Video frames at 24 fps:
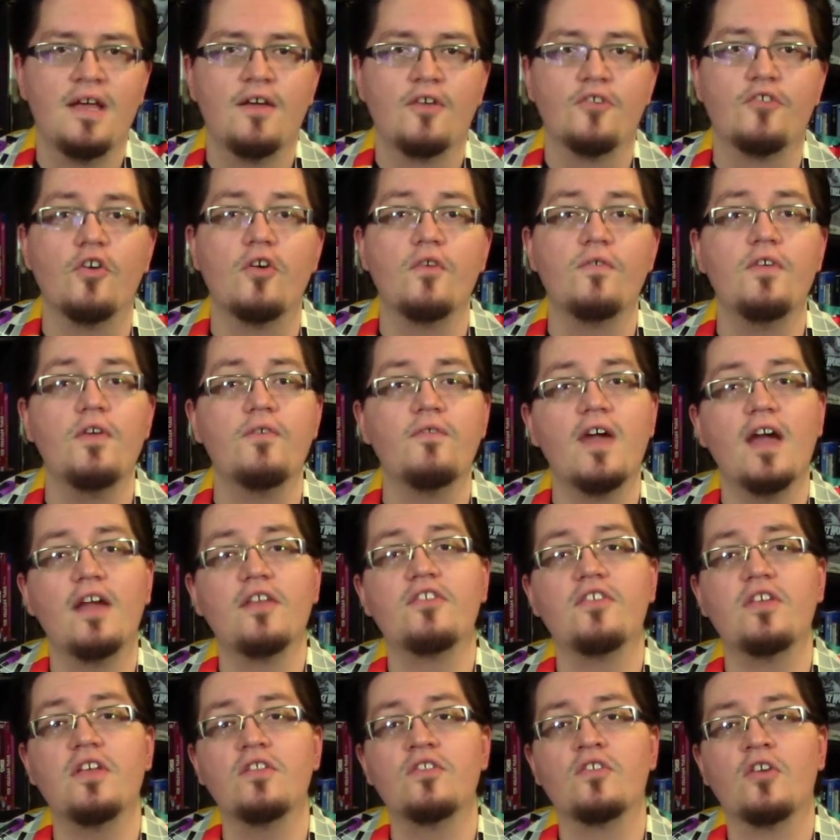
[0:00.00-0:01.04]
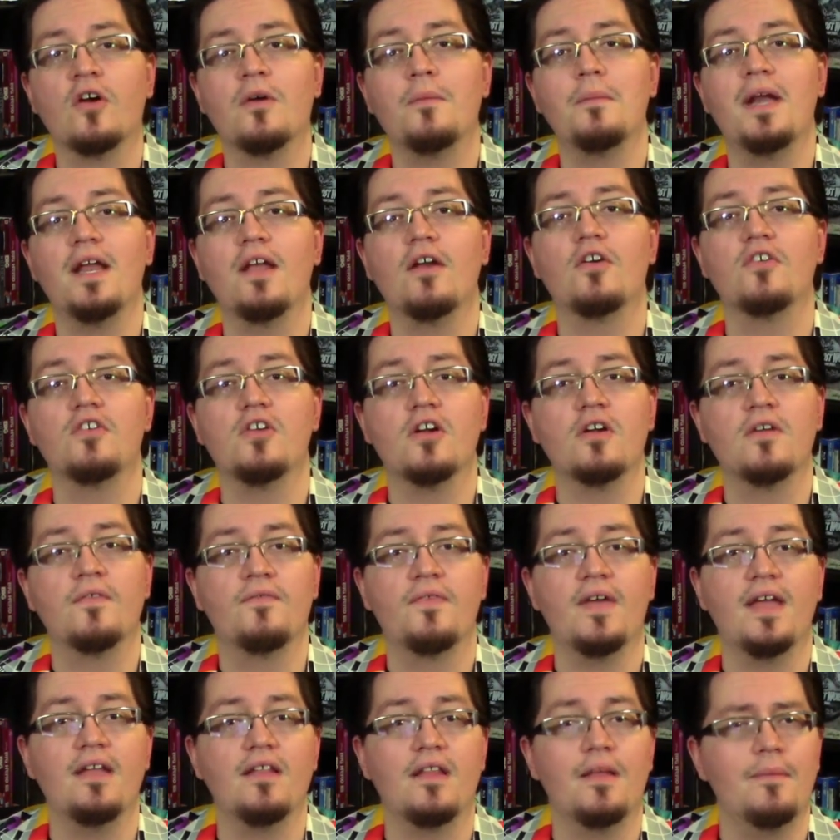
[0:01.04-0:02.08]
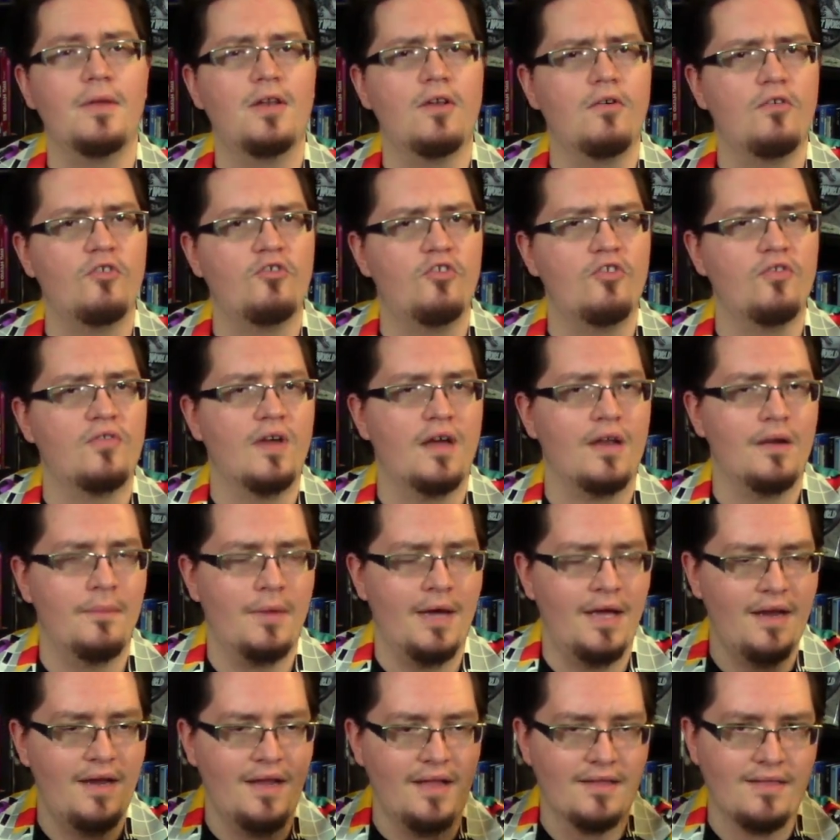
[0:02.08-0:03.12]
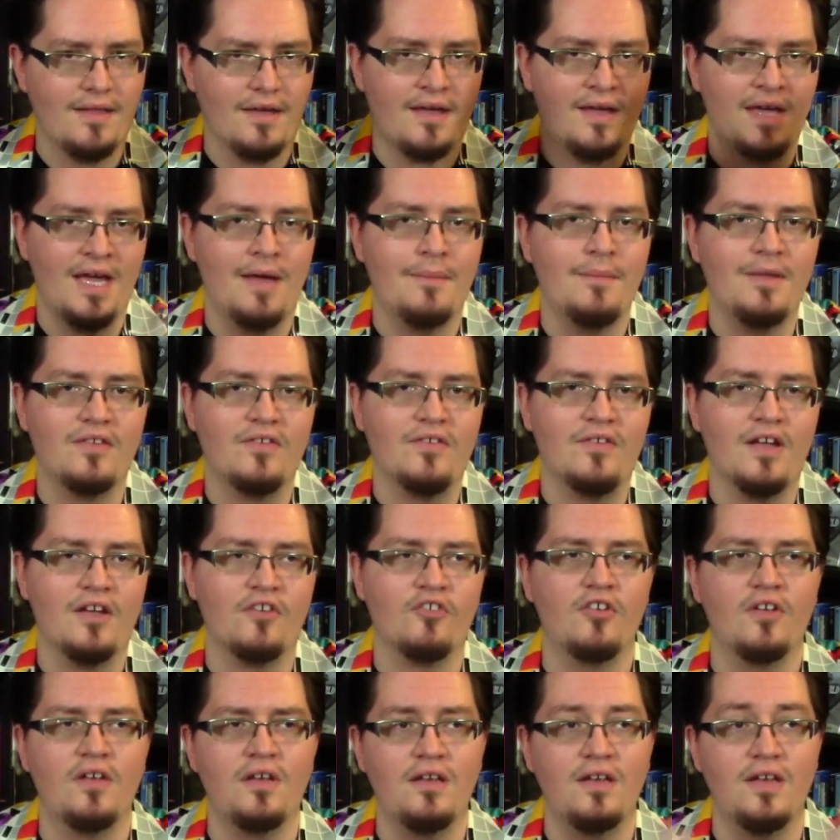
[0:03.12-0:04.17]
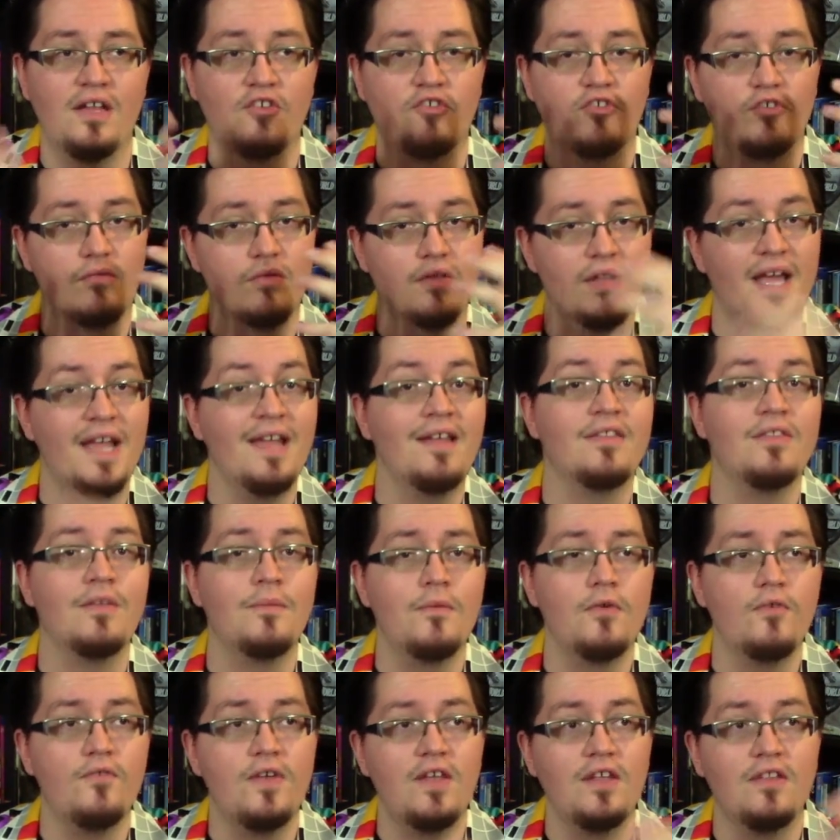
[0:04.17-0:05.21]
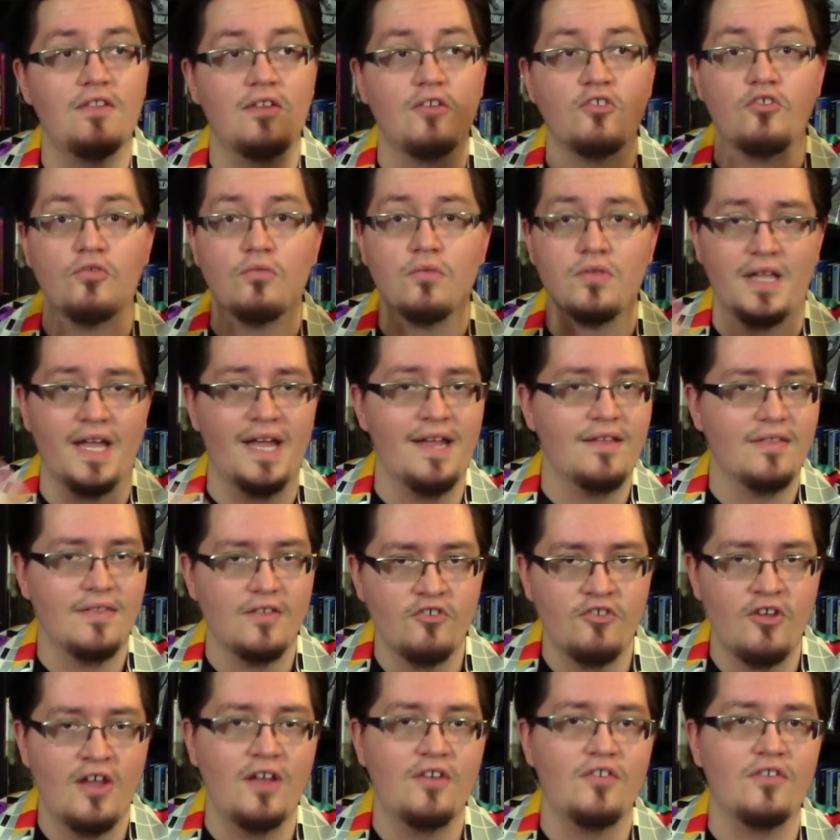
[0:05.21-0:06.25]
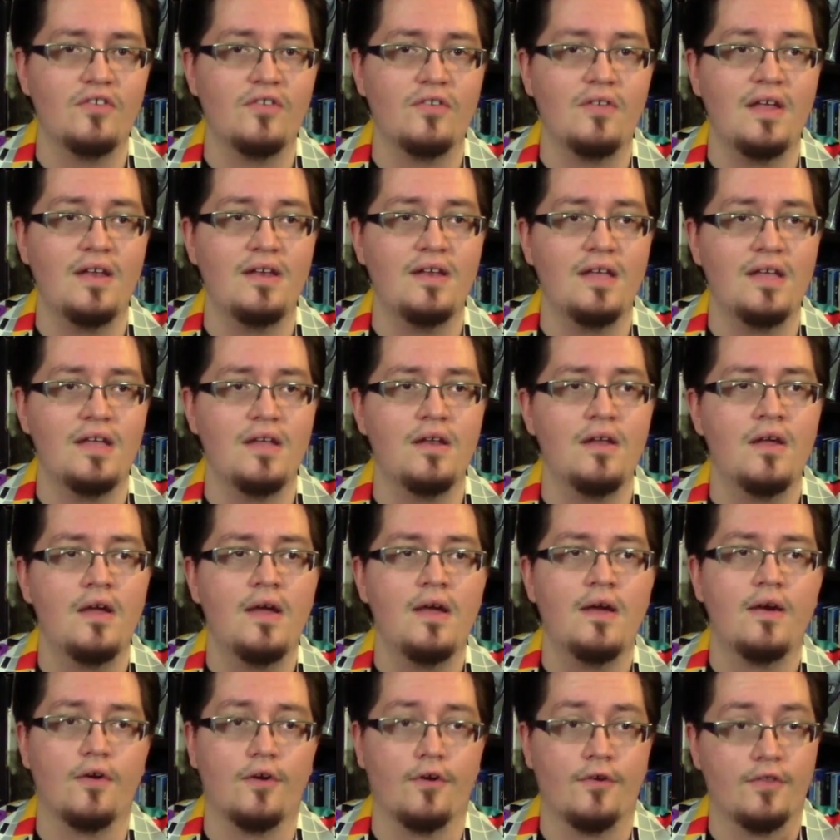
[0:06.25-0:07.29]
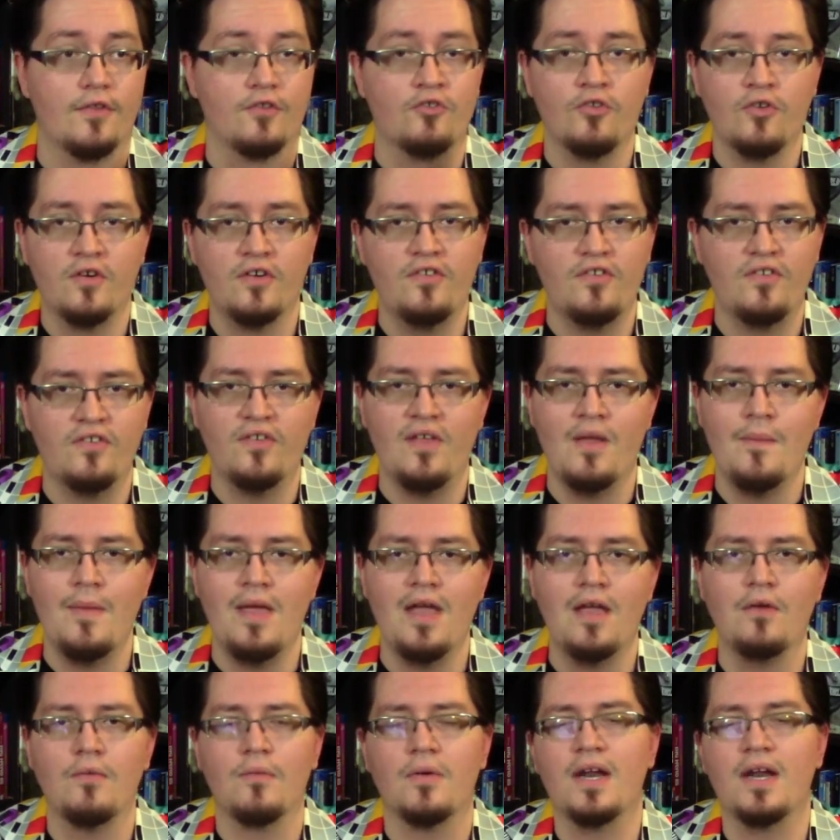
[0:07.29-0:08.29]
So if you've guys seen Terminator Dark Fate, let me know what you thought about it in the comment section. Did you like the movie? Did you like the changes they did or the choices they made?